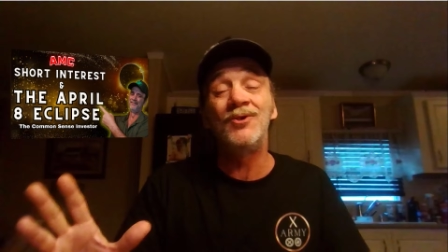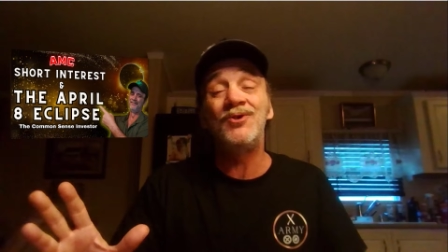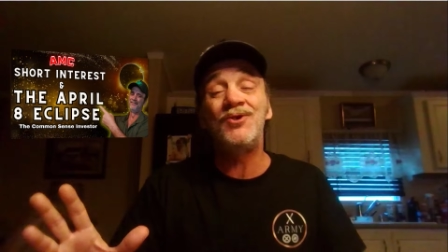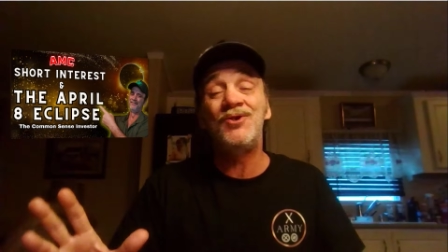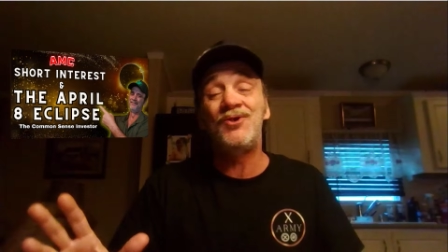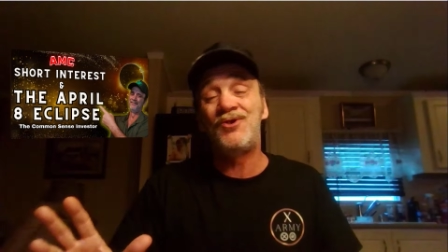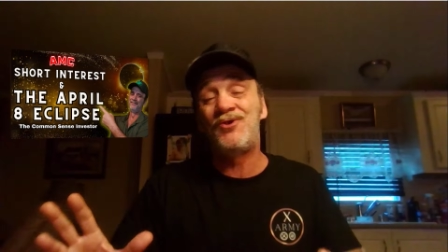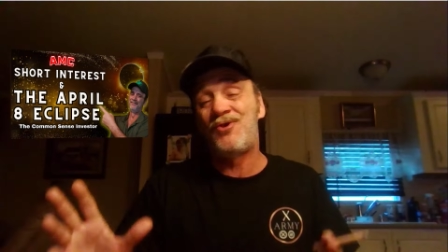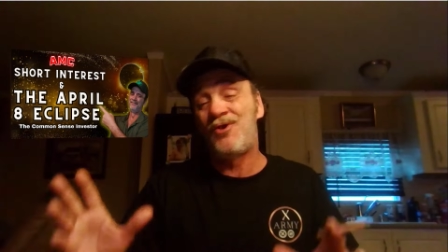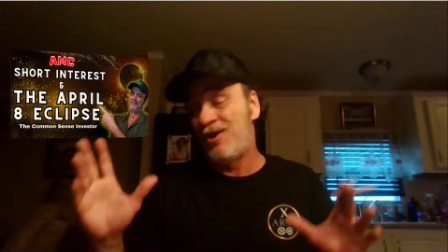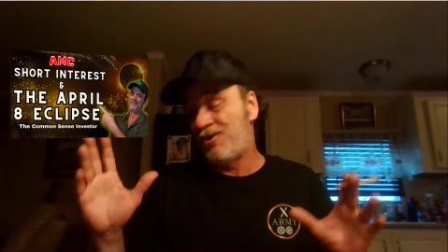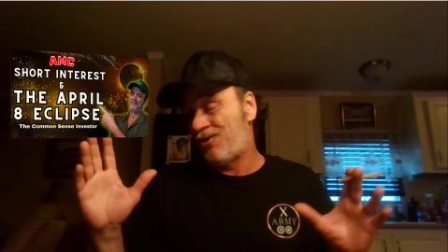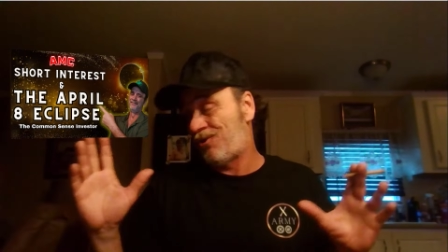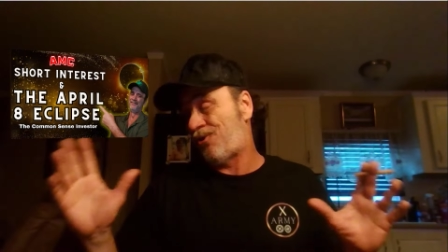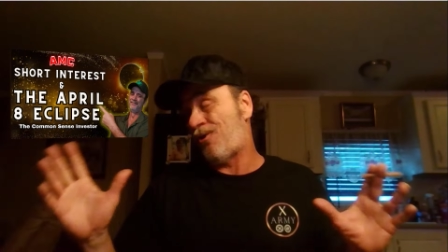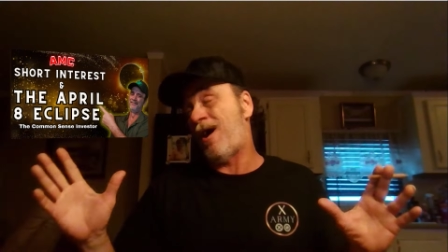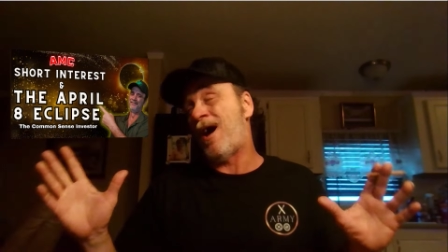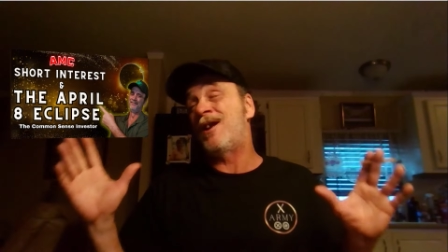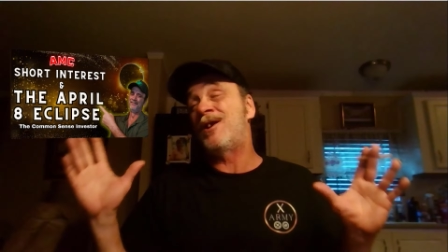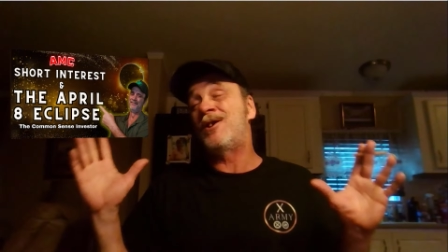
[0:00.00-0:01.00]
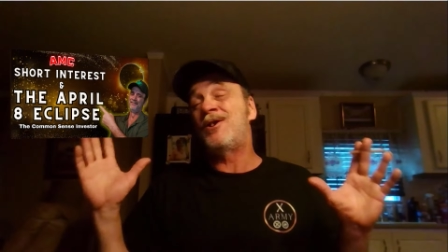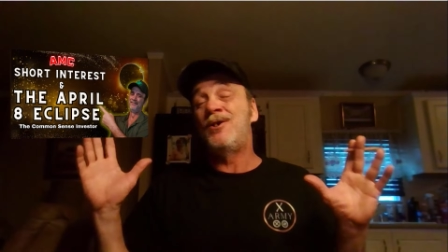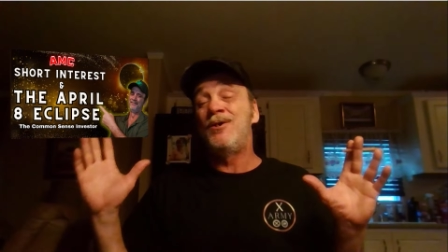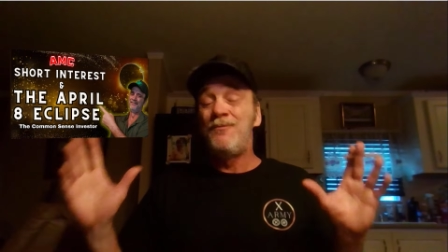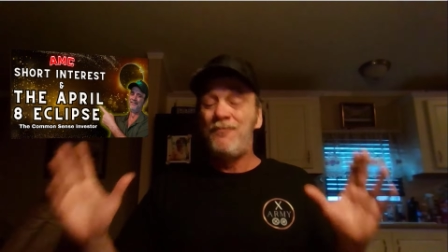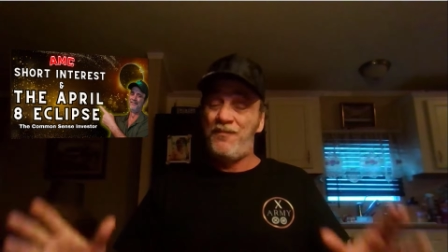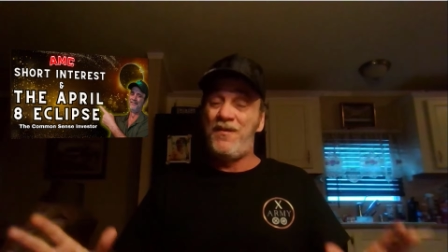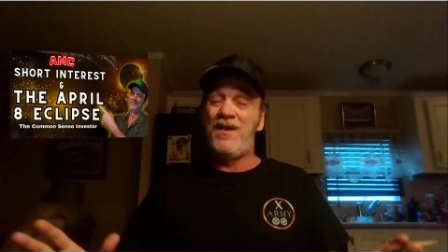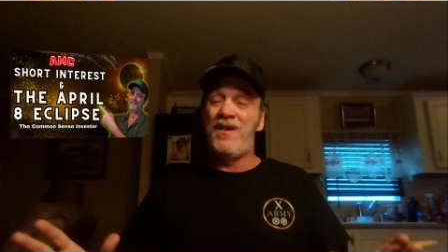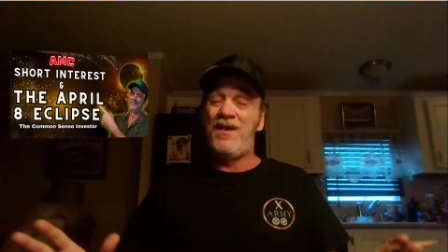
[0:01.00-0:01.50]
to try to
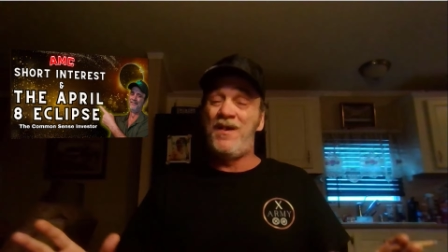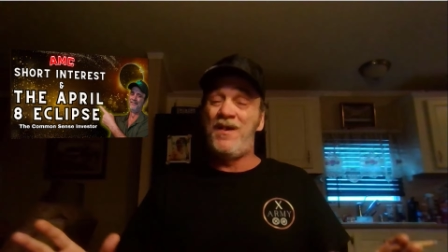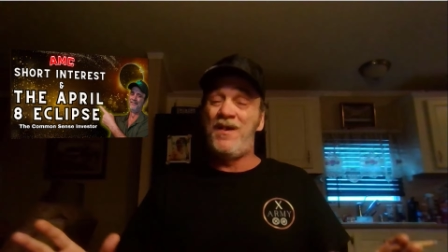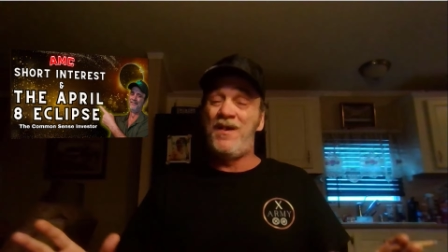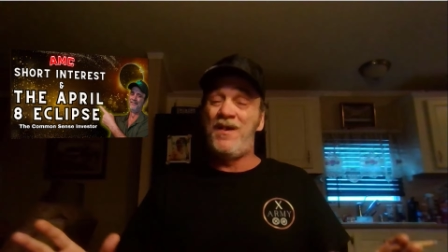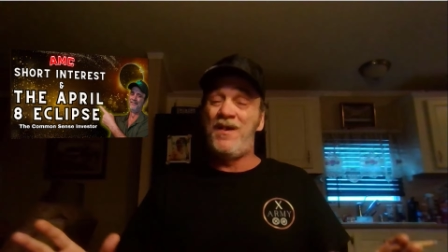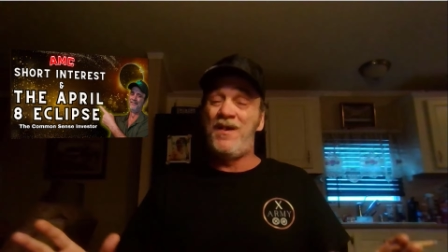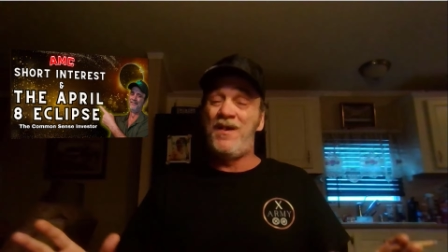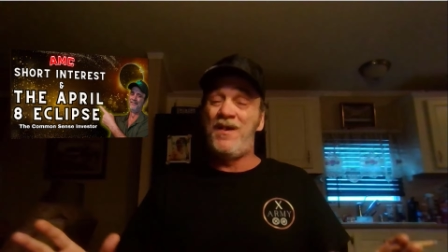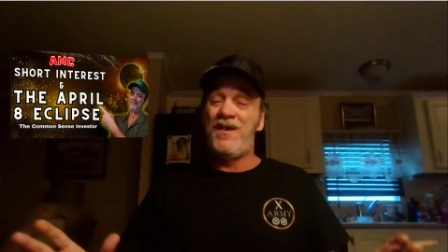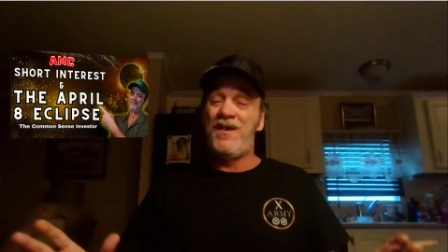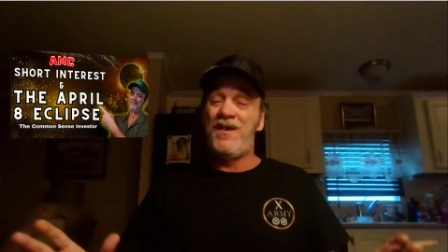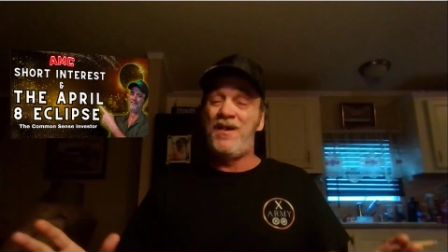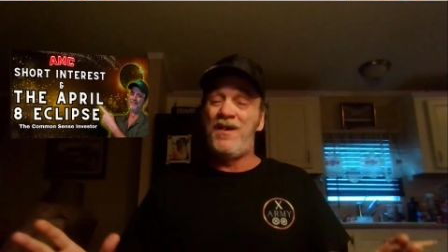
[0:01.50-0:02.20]
convince you